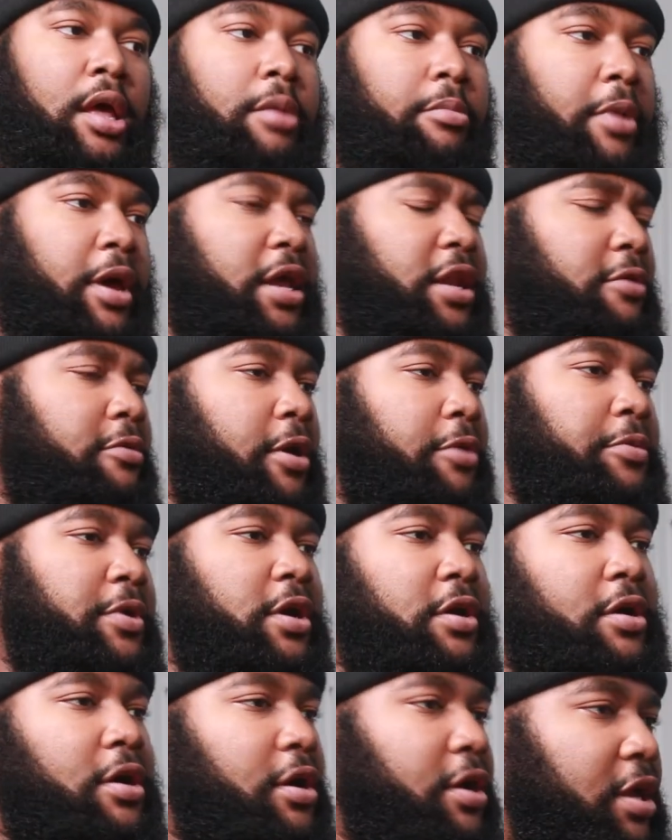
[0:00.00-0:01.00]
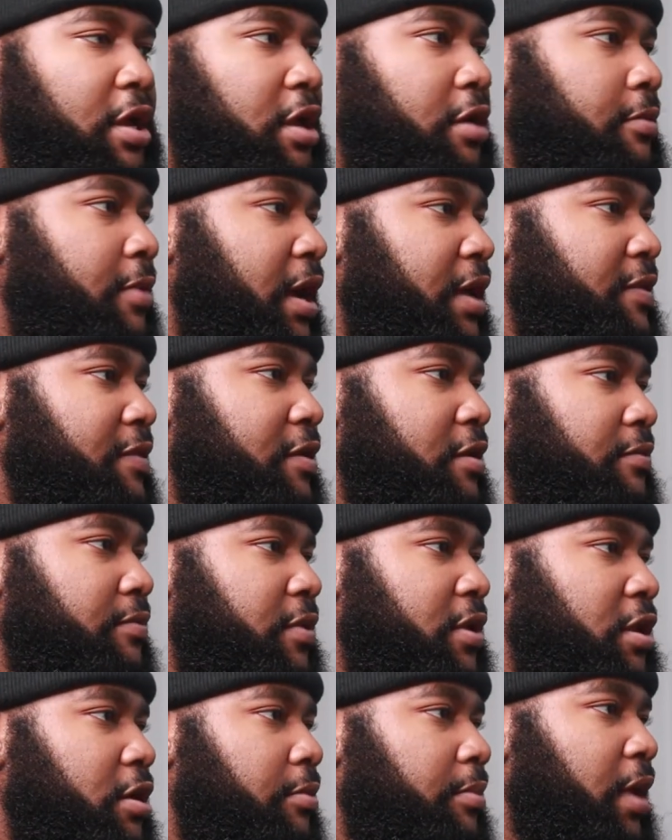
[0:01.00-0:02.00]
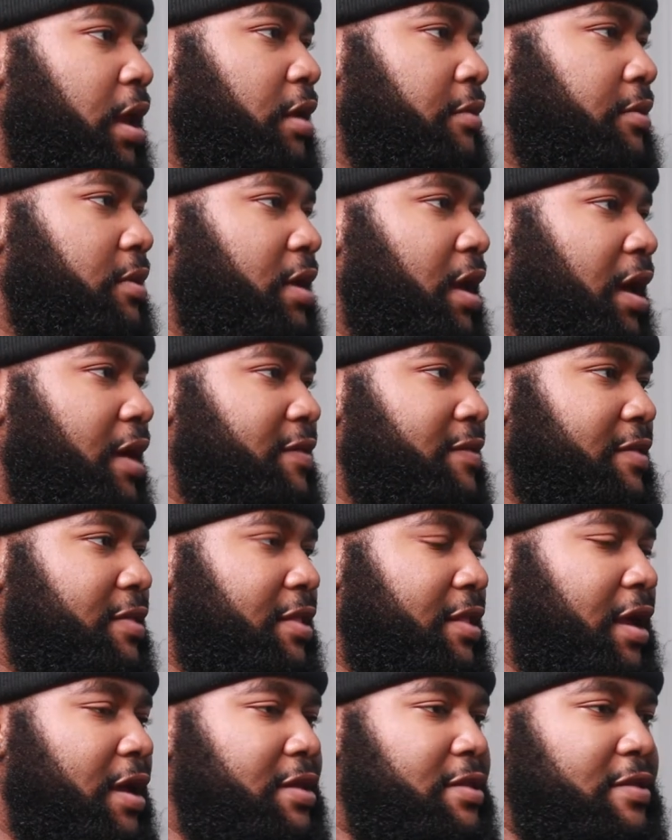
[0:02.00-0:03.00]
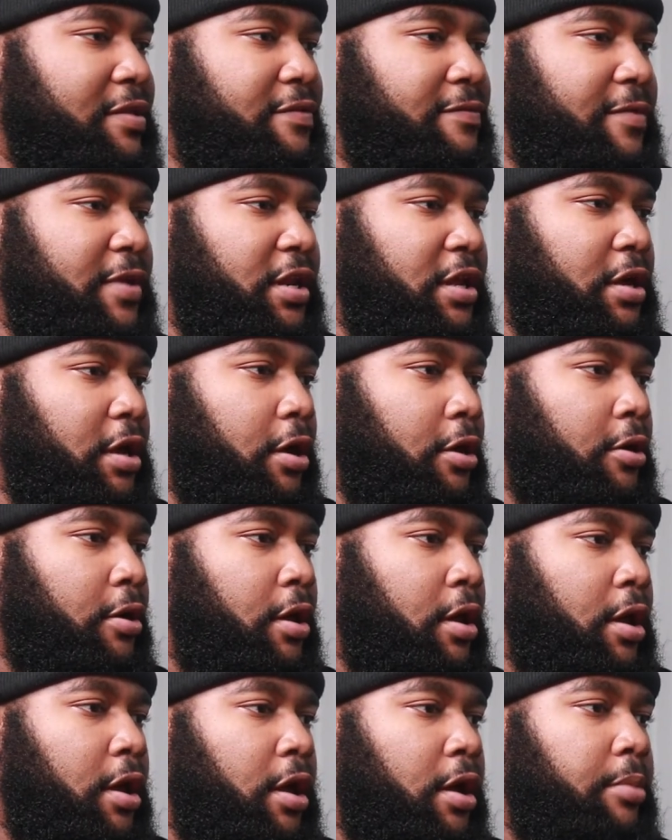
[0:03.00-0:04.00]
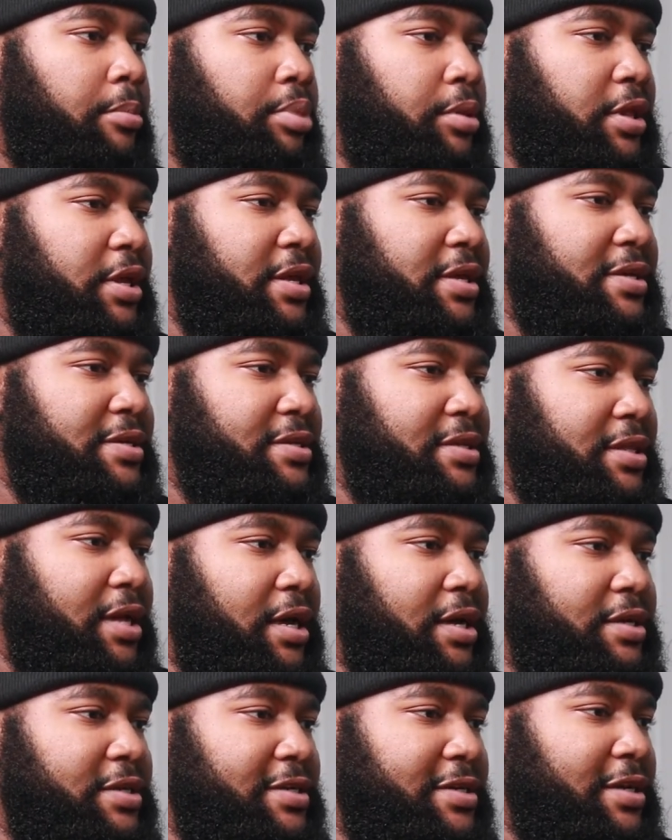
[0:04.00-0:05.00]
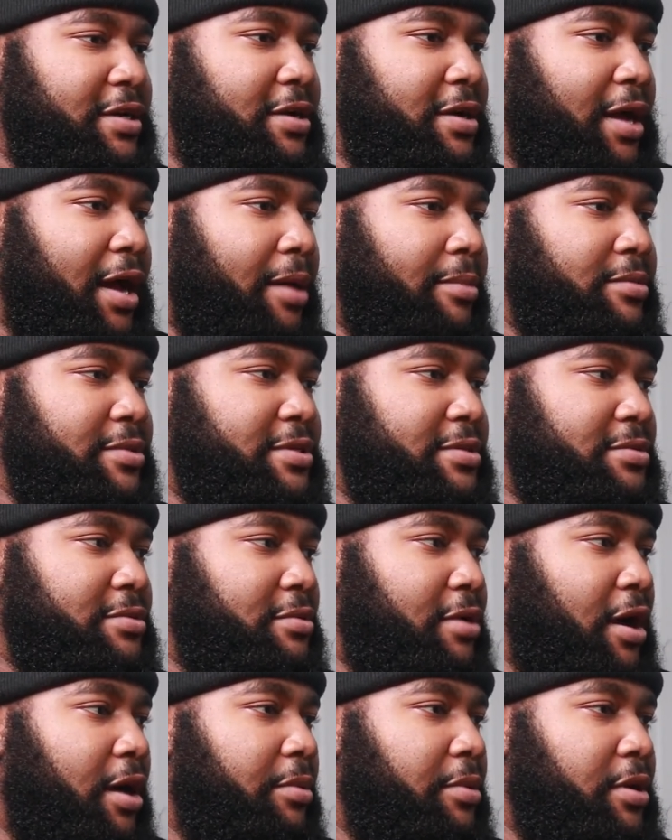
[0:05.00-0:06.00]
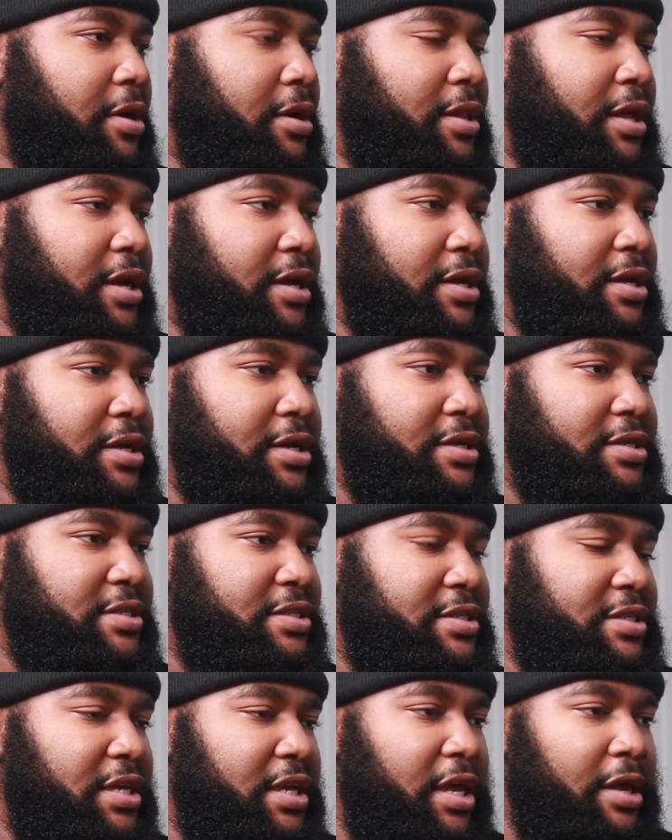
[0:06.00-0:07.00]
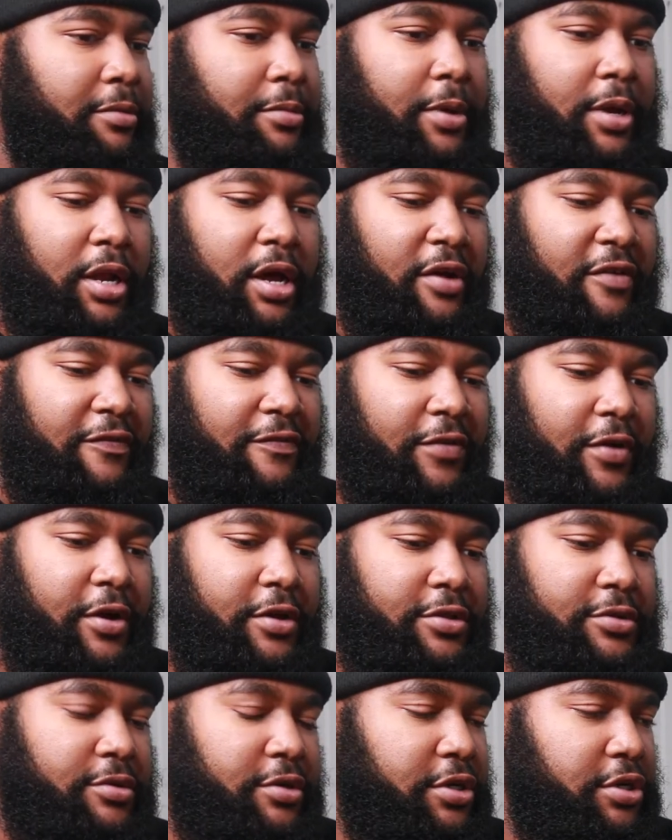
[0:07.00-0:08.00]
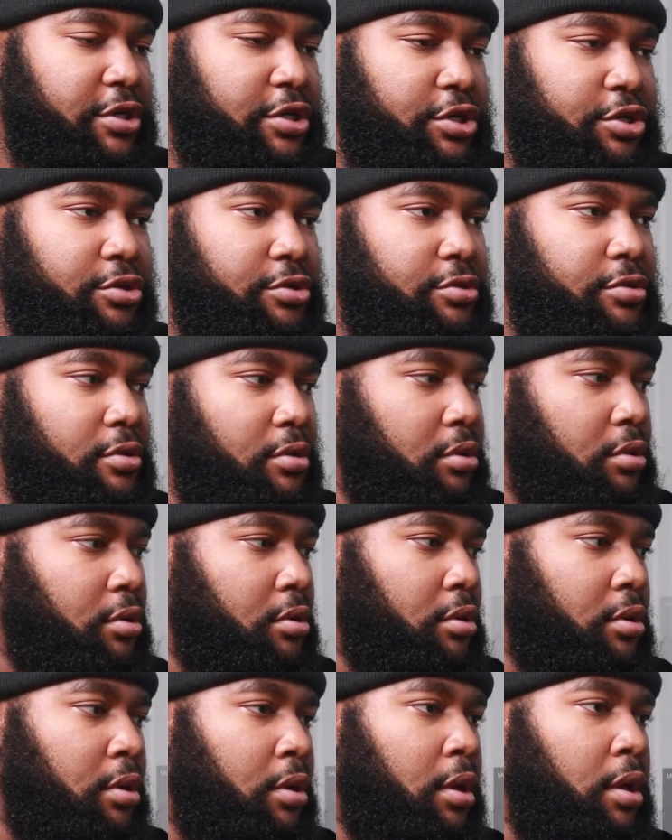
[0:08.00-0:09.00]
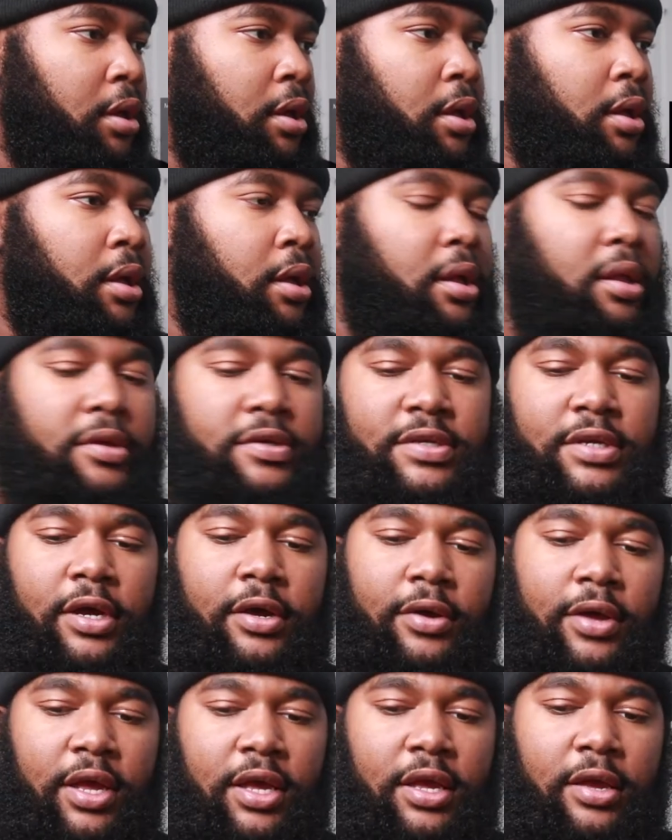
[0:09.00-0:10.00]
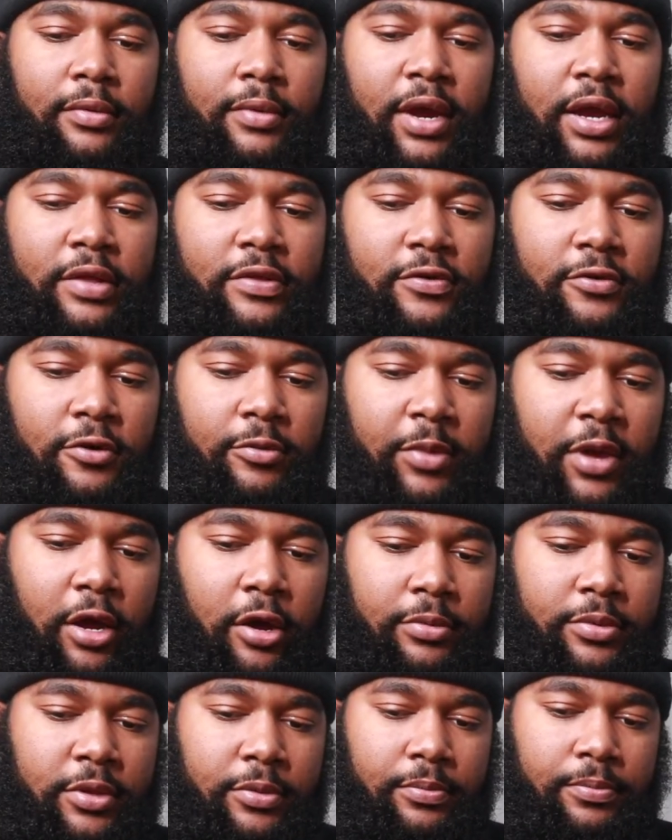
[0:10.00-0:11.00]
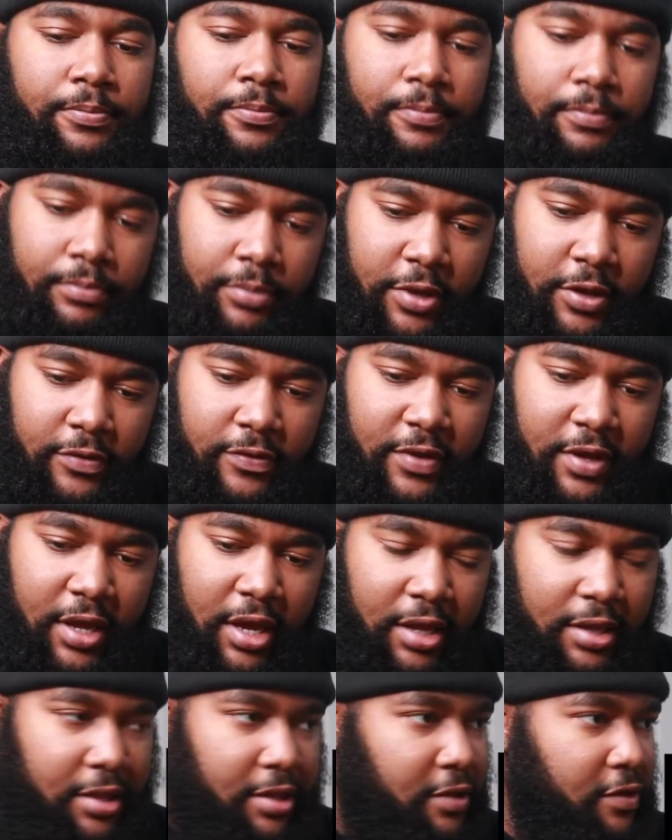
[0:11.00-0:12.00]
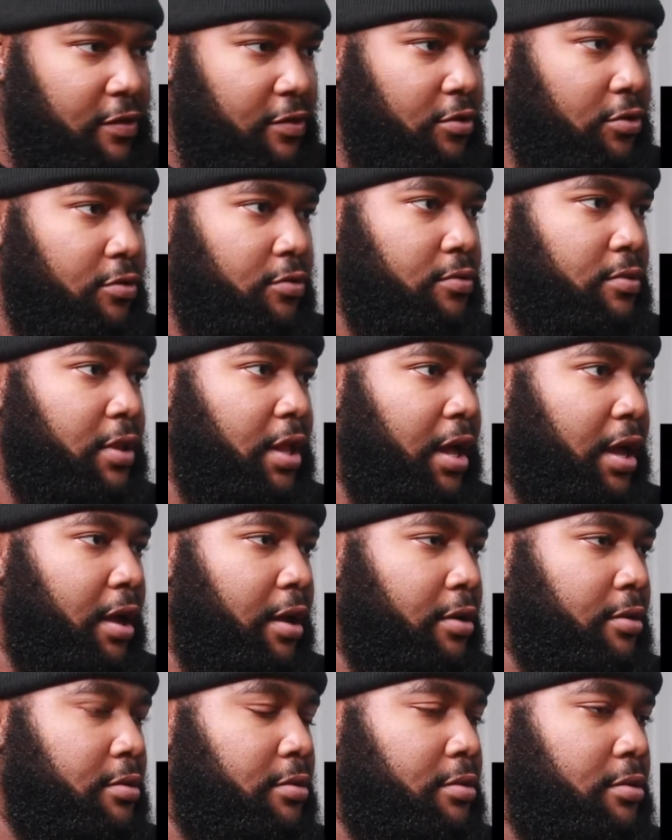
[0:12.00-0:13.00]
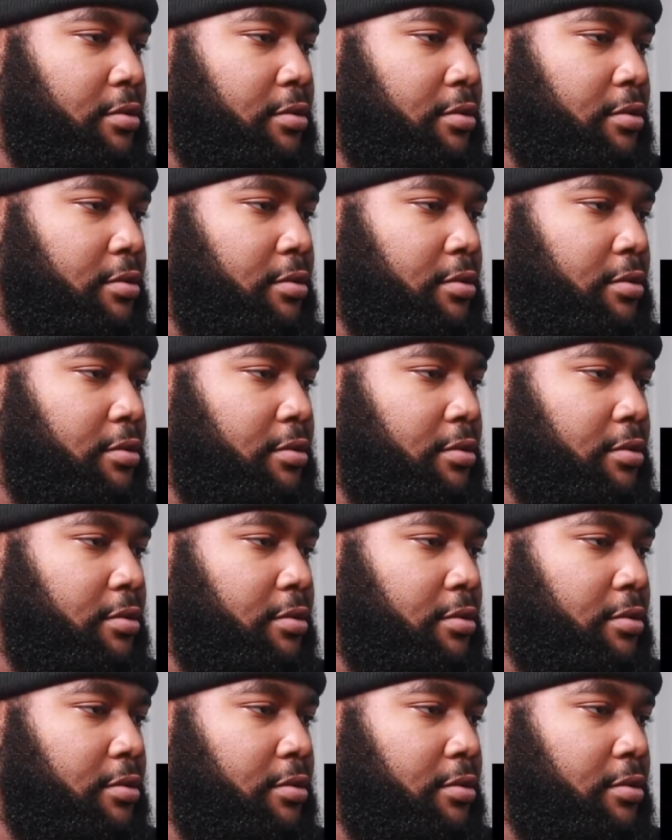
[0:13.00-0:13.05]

But anyway, we're gonna go ahead and get right into the video, man. If you guys like this video, please like, share, comment, subscribe, and all that good shit. And without further ado, just go ahead and get right into it, man. Hope the music ain't too loud.